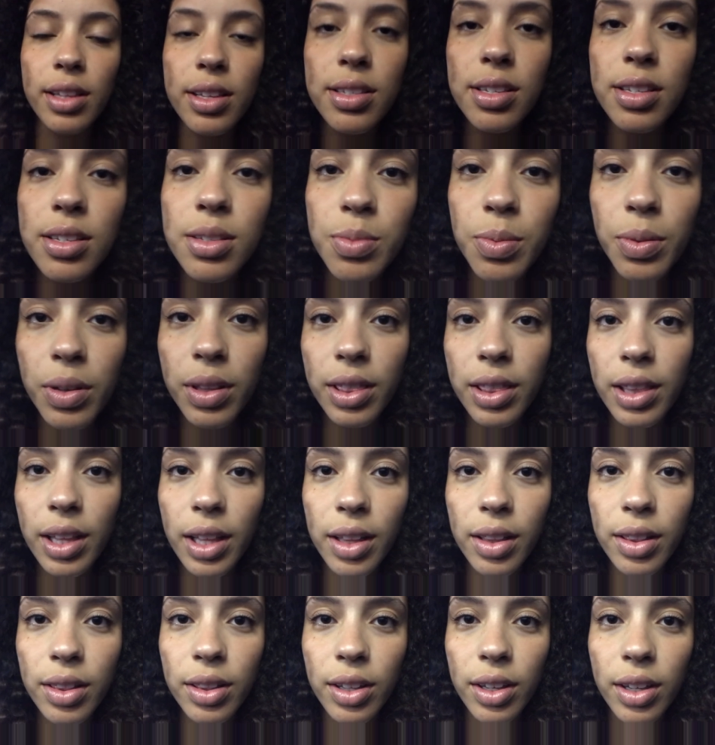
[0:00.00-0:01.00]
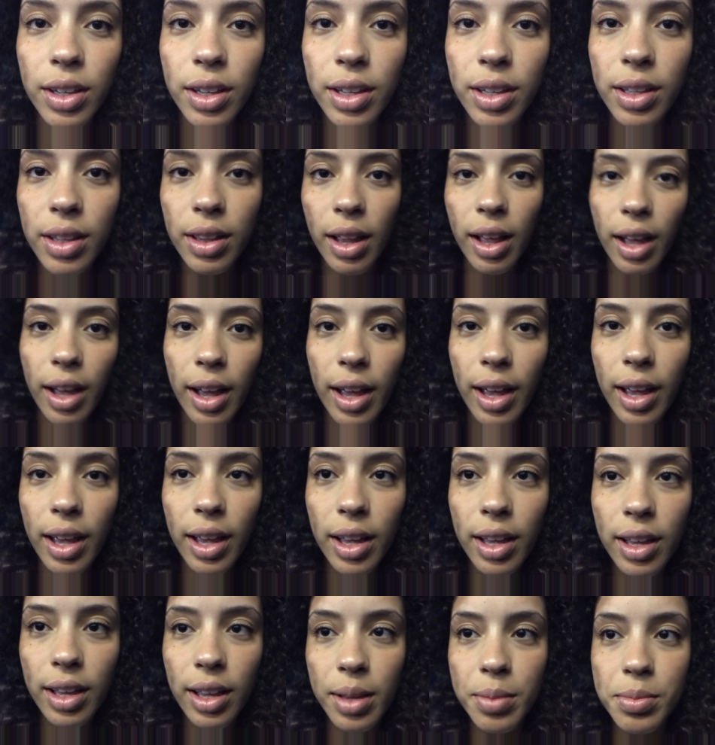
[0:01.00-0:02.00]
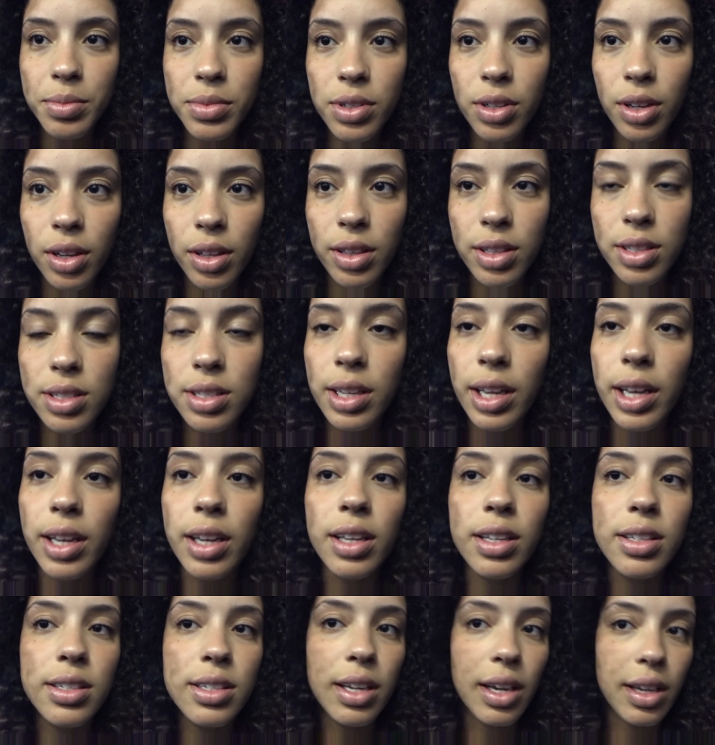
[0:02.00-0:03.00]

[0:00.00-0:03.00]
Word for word: this is what they look like. I'm sorry, this lighting is